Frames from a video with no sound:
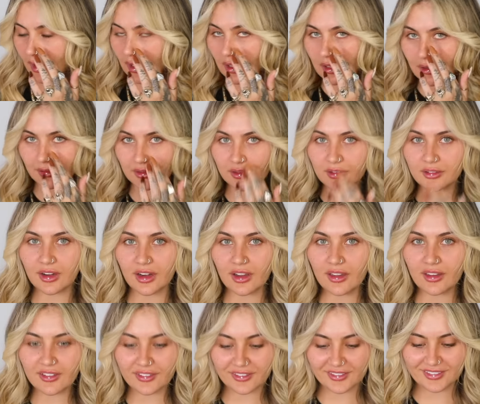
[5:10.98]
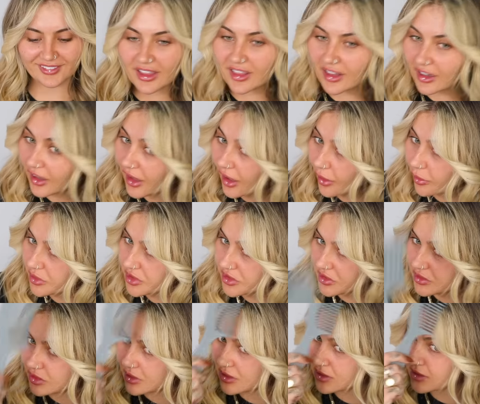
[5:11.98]
Nice, all right. And then I would
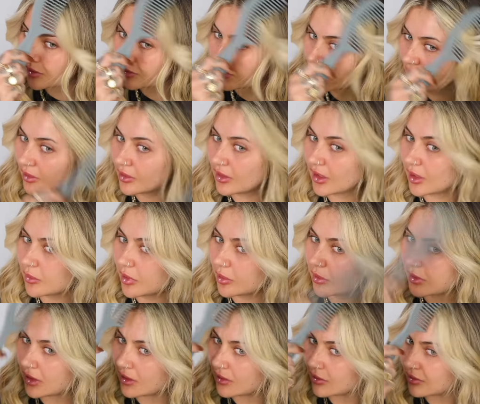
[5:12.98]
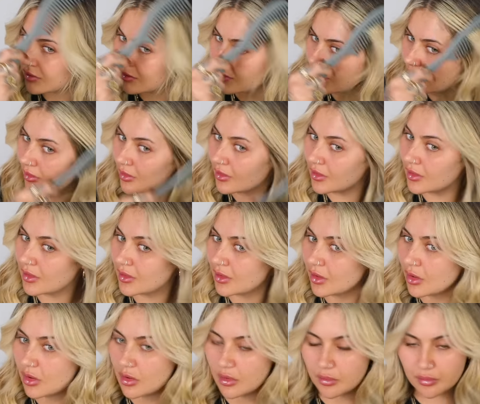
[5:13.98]
just do the same thing, get my wee
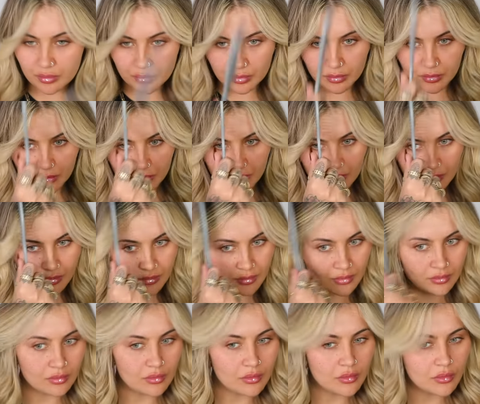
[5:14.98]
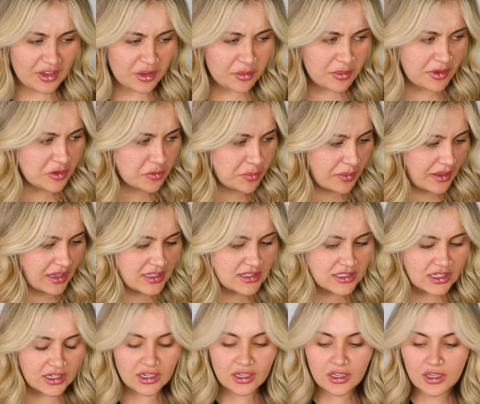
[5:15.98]
comb. How much
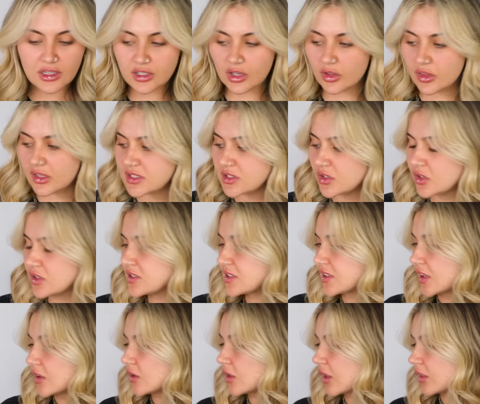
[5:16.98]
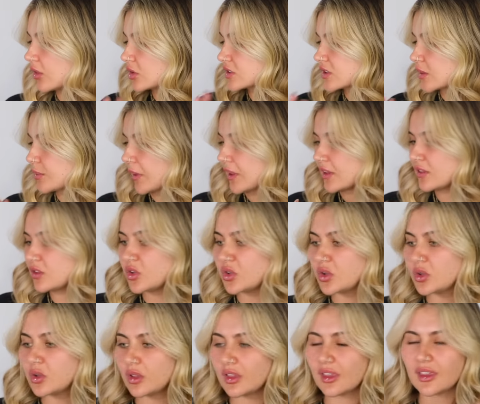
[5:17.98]
better? Now this looks still, it looks a bit
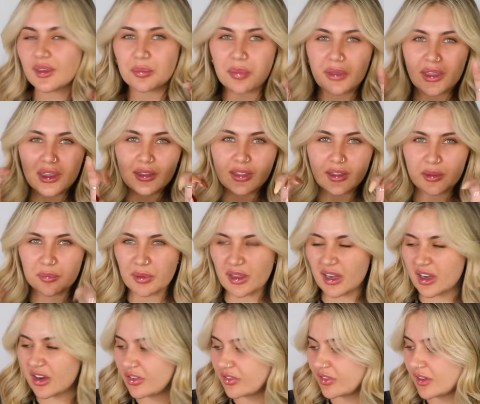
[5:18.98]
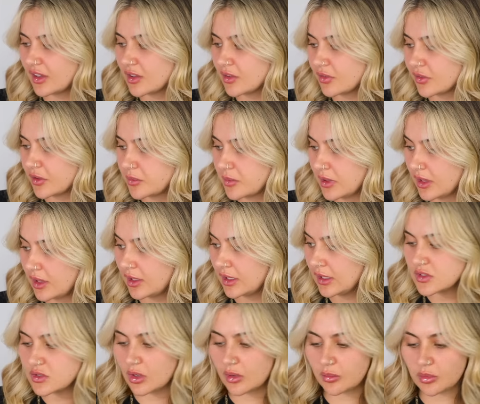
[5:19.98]
too like pe like perfect for me.
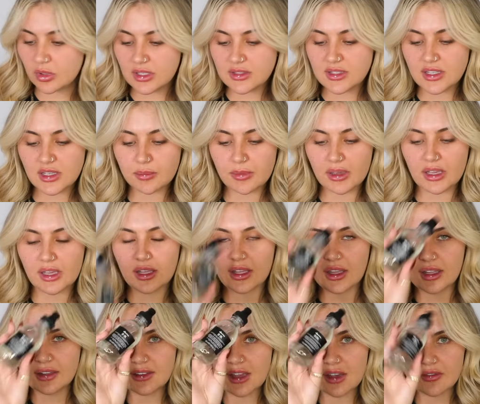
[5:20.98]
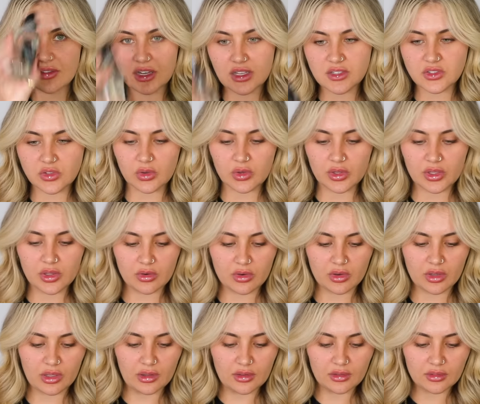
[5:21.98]
So I'm gonna take my Davines Oi
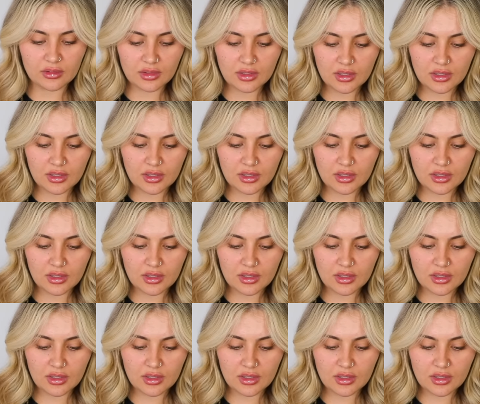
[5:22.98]
oil.